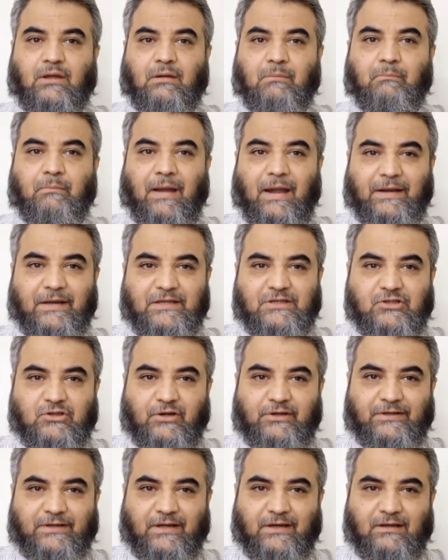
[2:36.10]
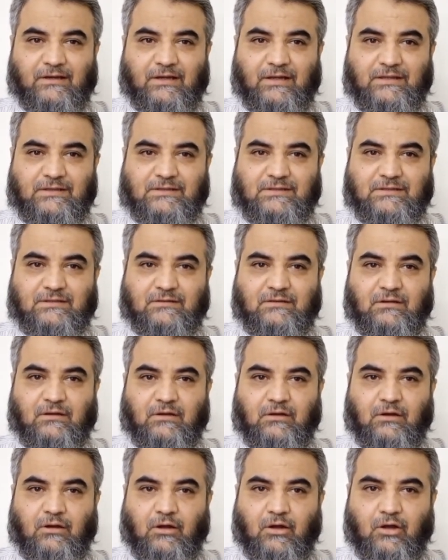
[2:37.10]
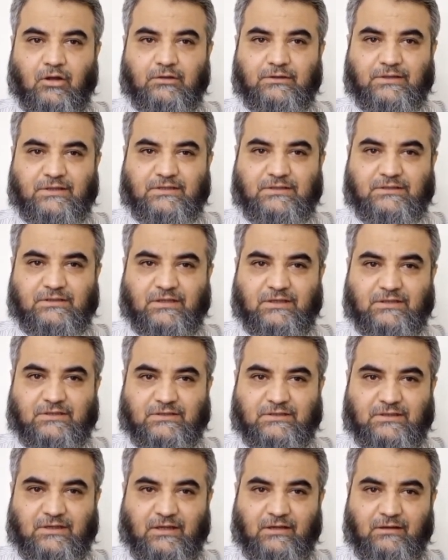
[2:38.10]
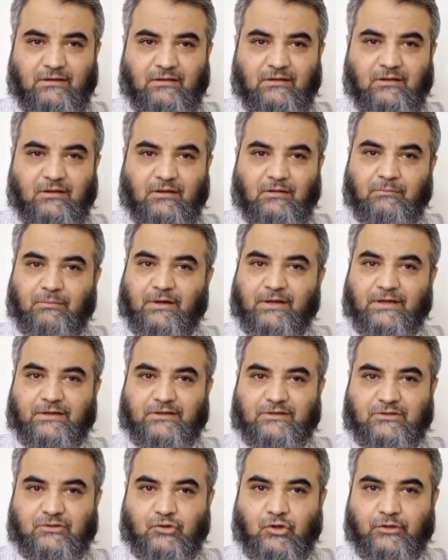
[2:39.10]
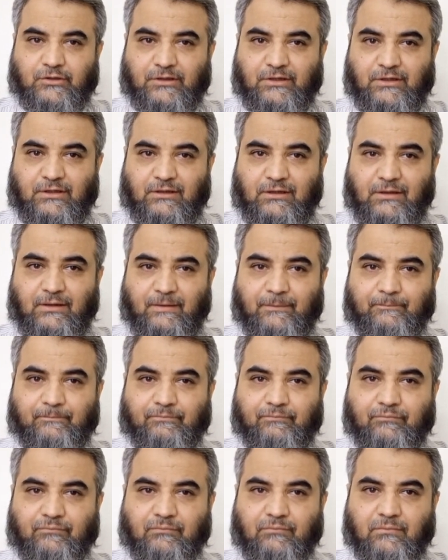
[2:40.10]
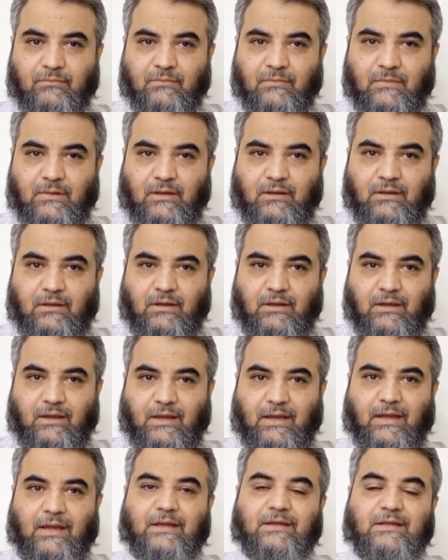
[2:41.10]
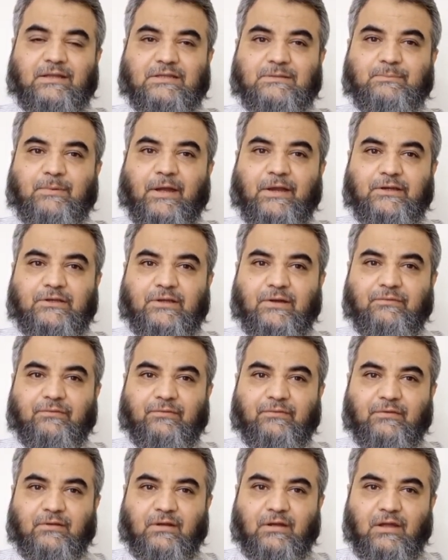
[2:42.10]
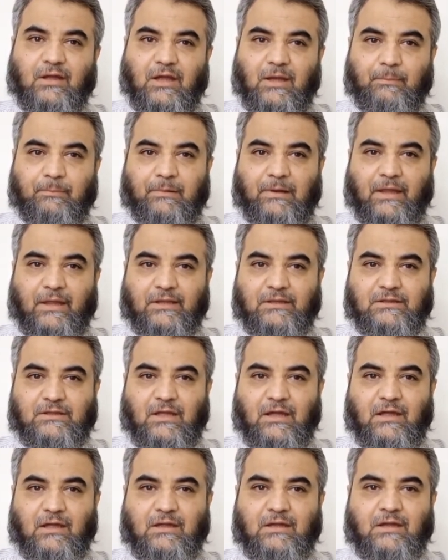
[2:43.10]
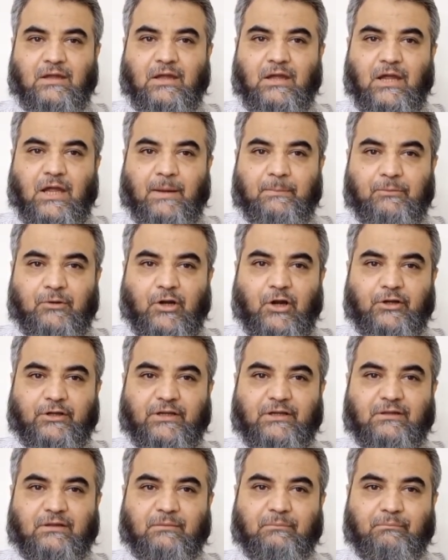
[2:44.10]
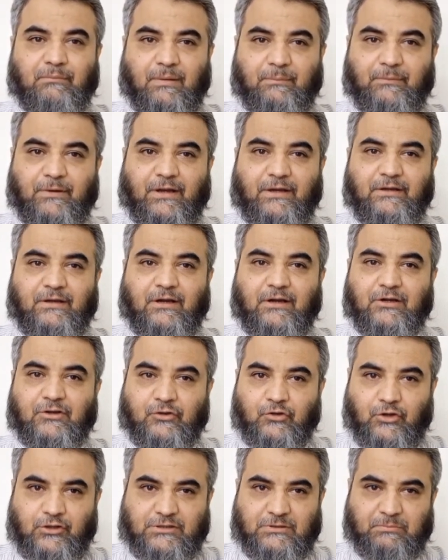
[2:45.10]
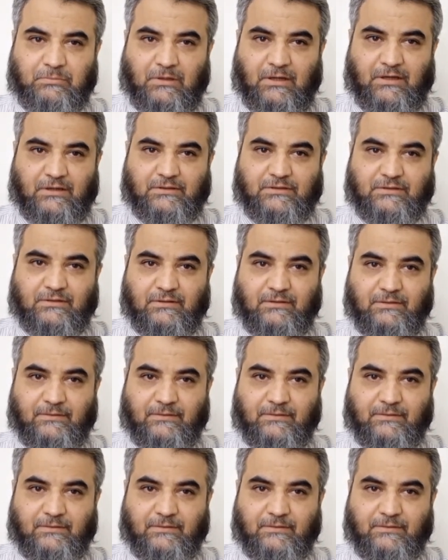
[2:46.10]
bandage contact lens, all these things done, but it is not healing. And in spite of applying the amniotic membrane transplant.